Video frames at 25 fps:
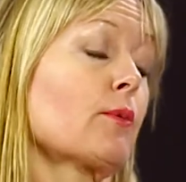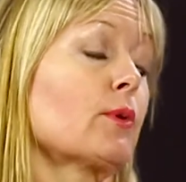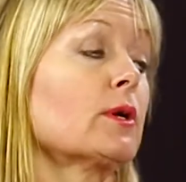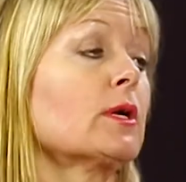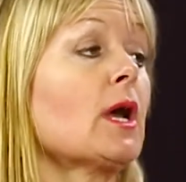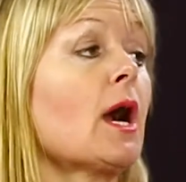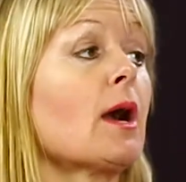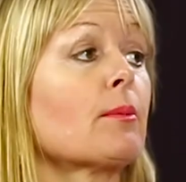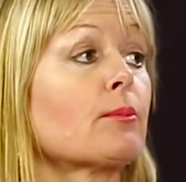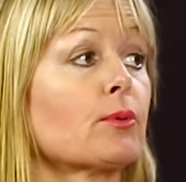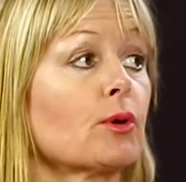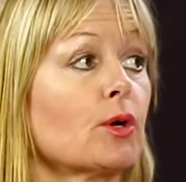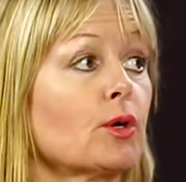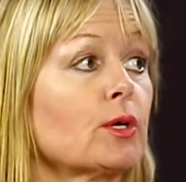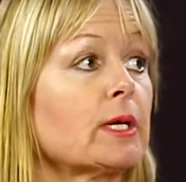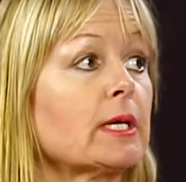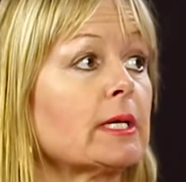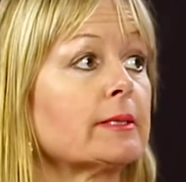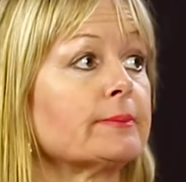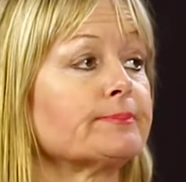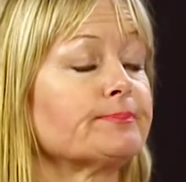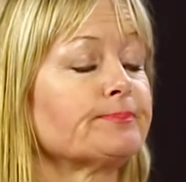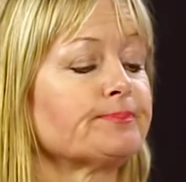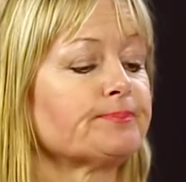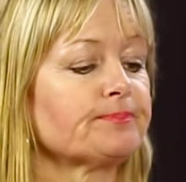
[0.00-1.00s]
We're not
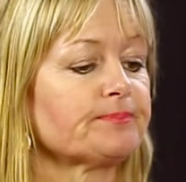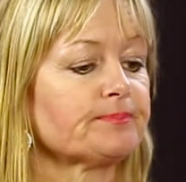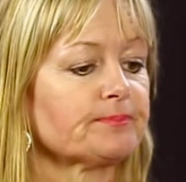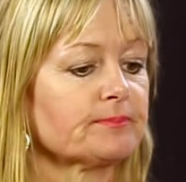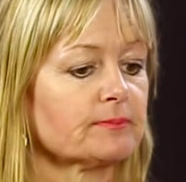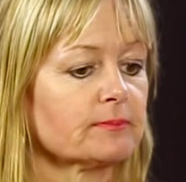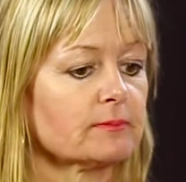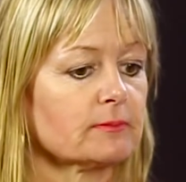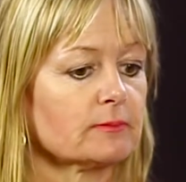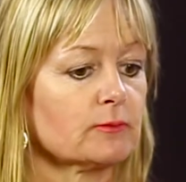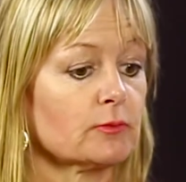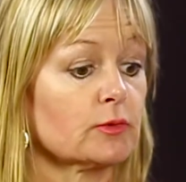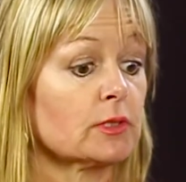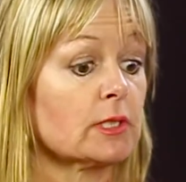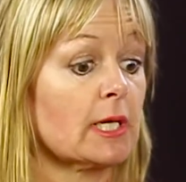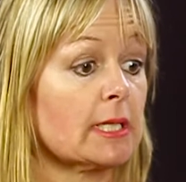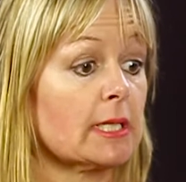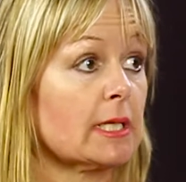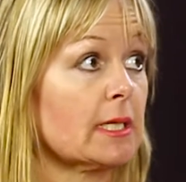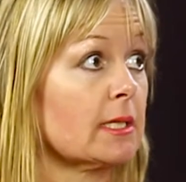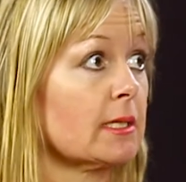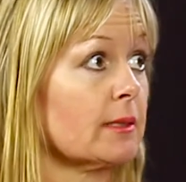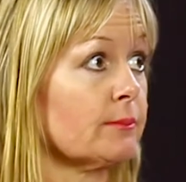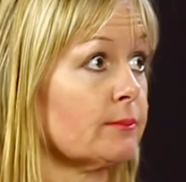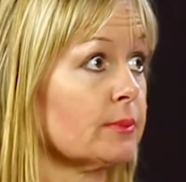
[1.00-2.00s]
broken, we're
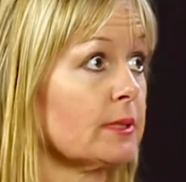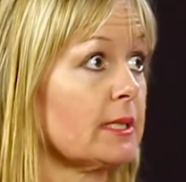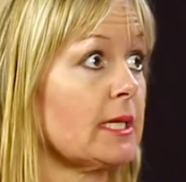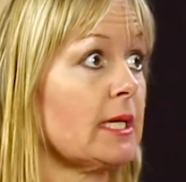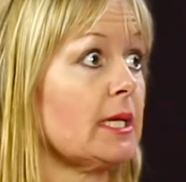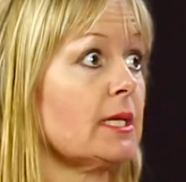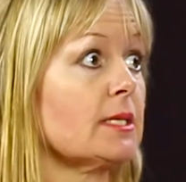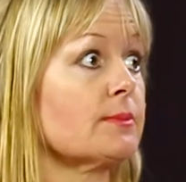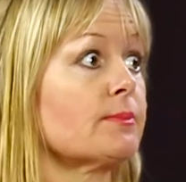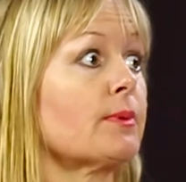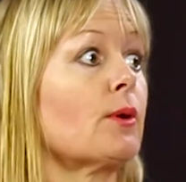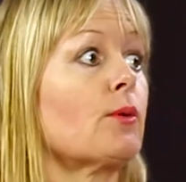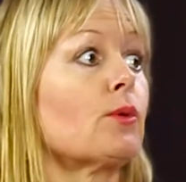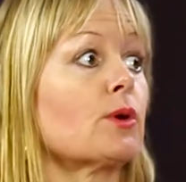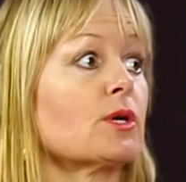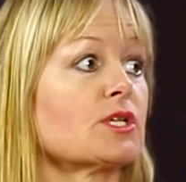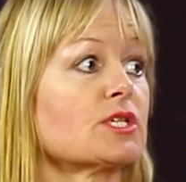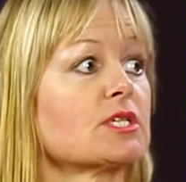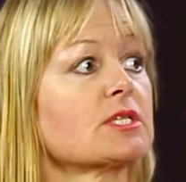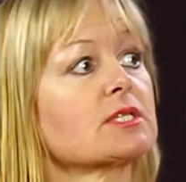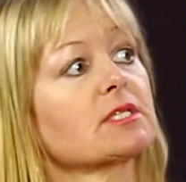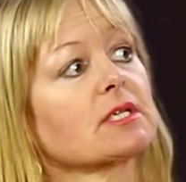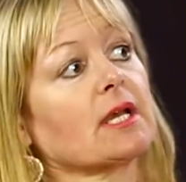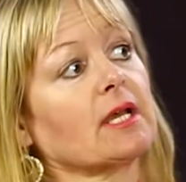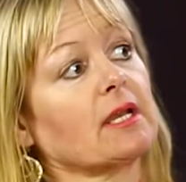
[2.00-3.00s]
incomplete, but we're
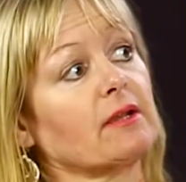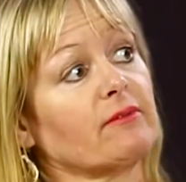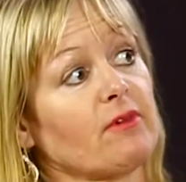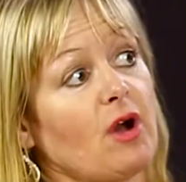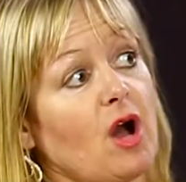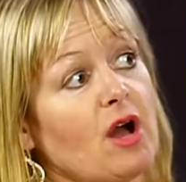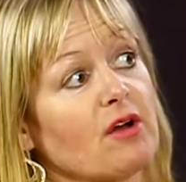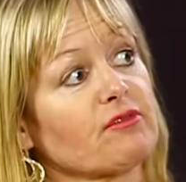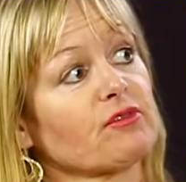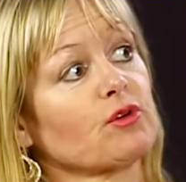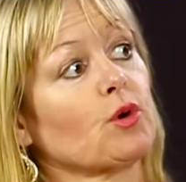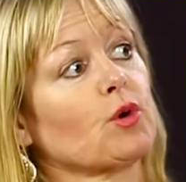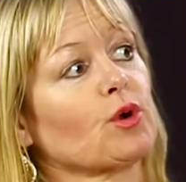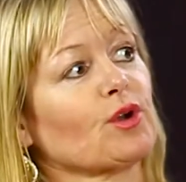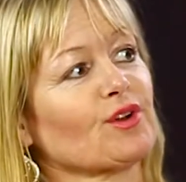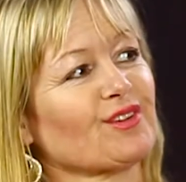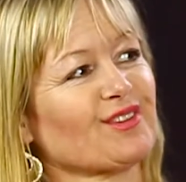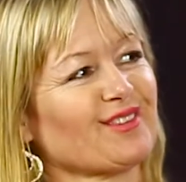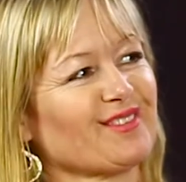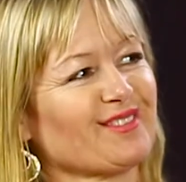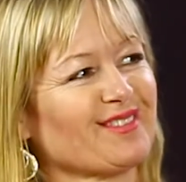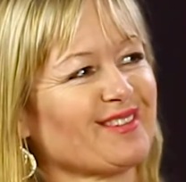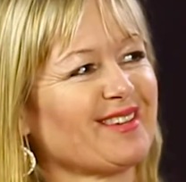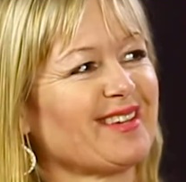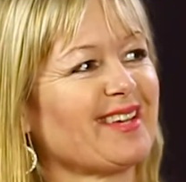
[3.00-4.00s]
just kind of off
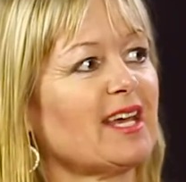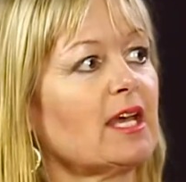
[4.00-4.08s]
course.